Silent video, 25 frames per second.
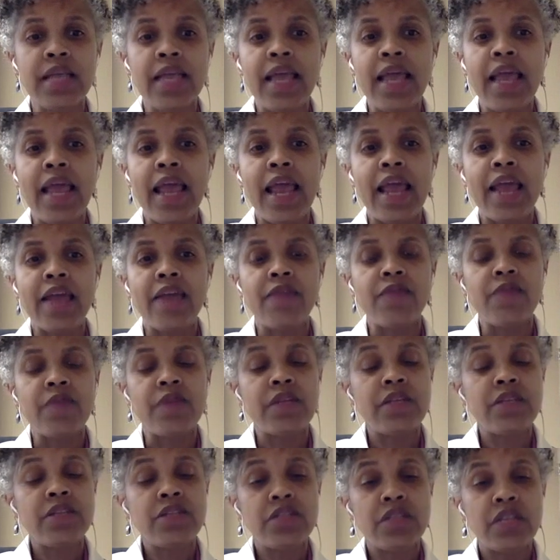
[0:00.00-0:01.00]
And if it
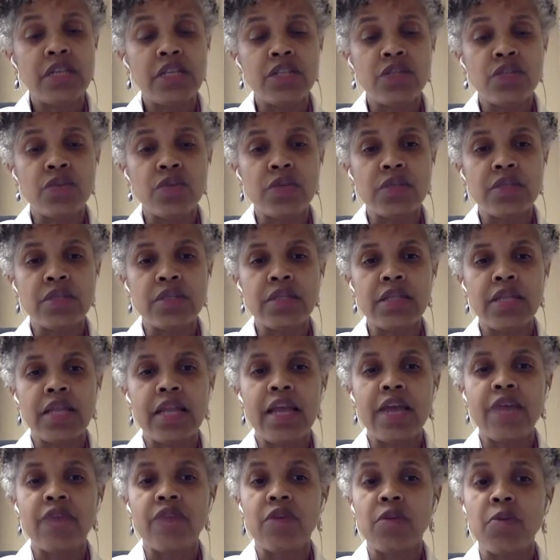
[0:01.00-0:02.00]
is dangerous, they
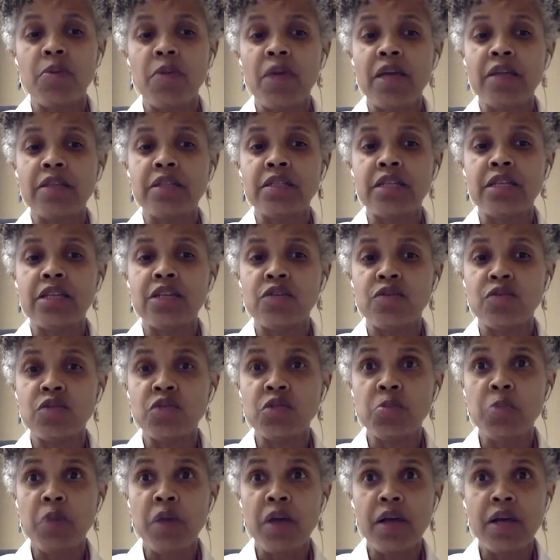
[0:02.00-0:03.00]
have the capacity to
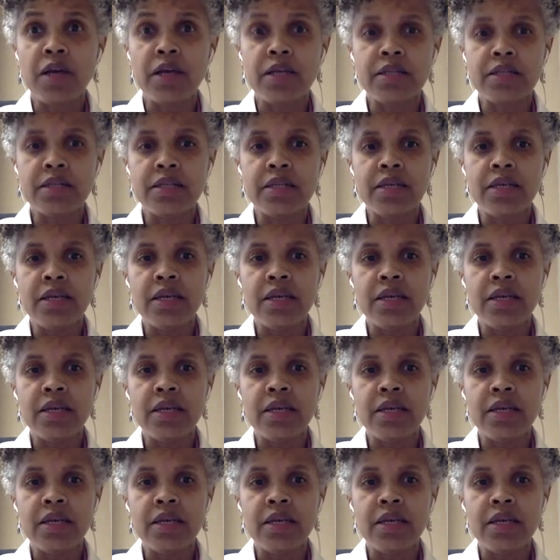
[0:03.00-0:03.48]
respond,